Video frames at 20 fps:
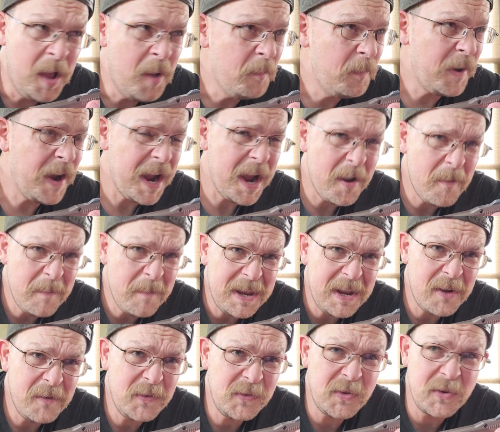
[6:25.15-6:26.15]
But how many
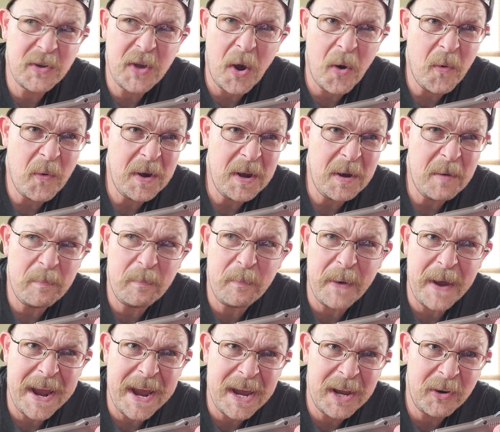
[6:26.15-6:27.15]
of us are going into
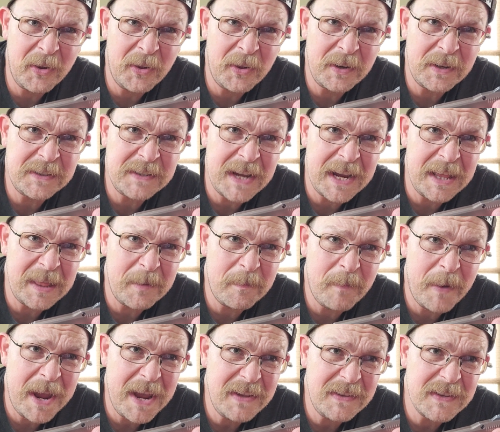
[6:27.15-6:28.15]
battle on a daily
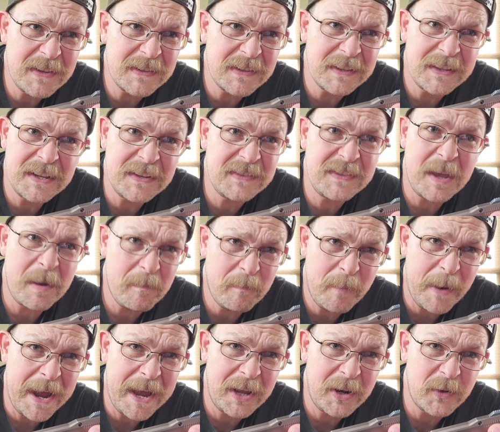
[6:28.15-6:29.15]
basis unless that
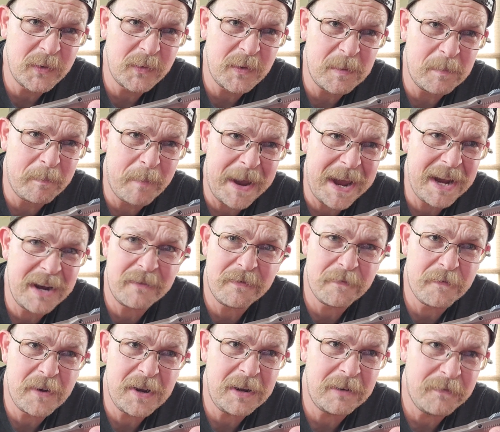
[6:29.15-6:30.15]
battle's with a bag of
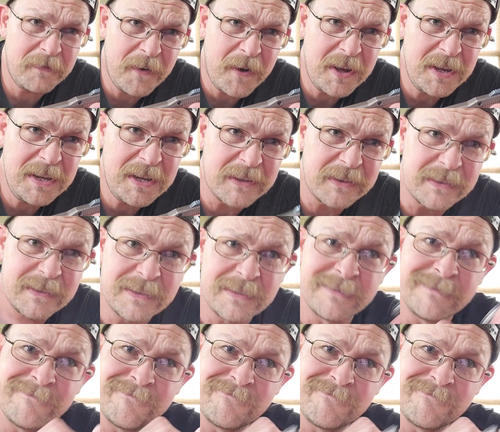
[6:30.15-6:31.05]
freaking Funyuns?